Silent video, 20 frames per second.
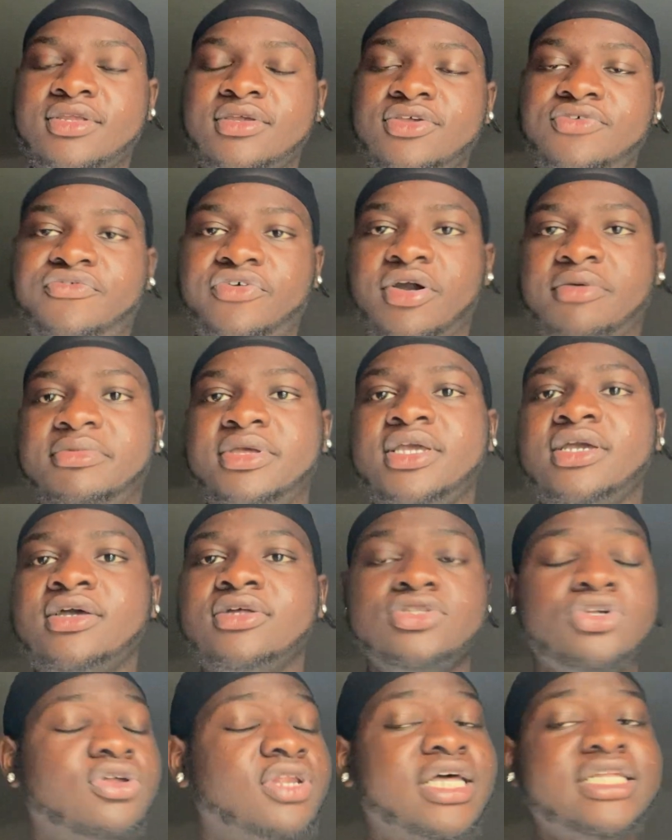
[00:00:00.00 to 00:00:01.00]
You feel me?
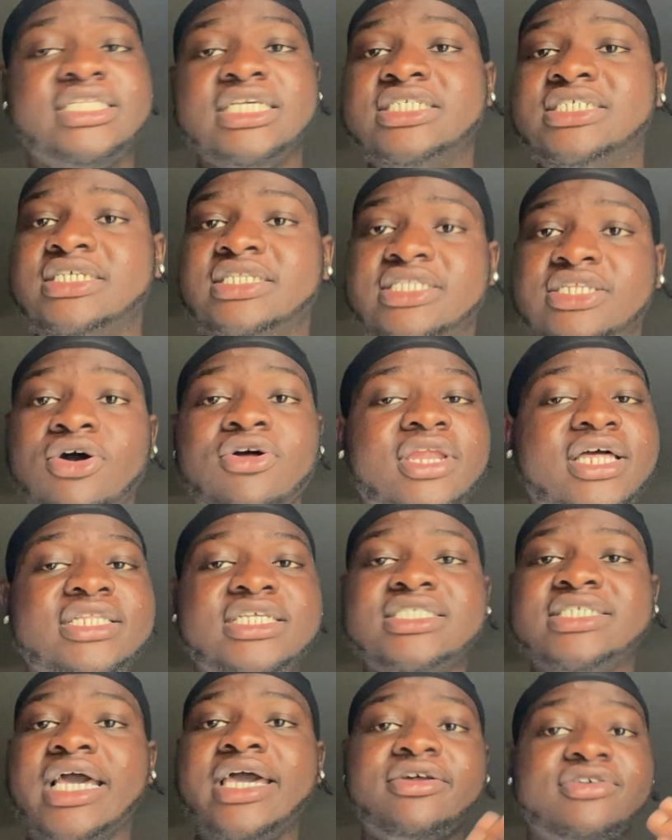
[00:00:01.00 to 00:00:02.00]
Don't let these don't let
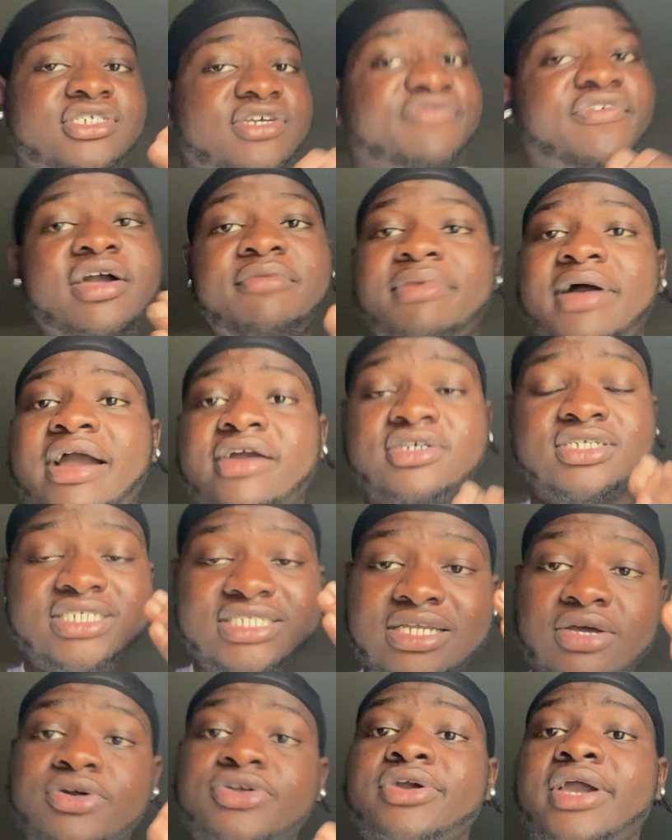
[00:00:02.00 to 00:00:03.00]
these energy vampires
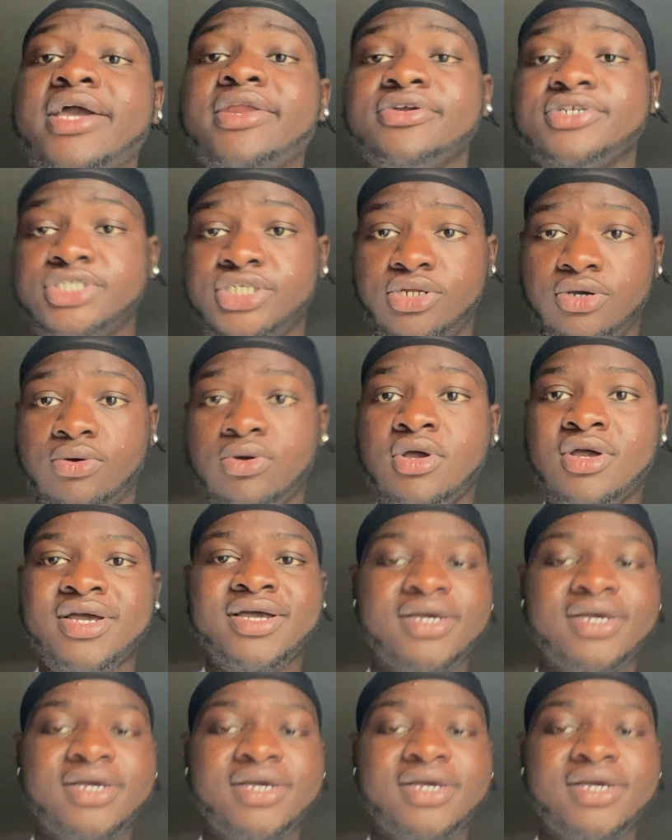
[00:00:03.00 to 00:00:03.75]
steal your energy though.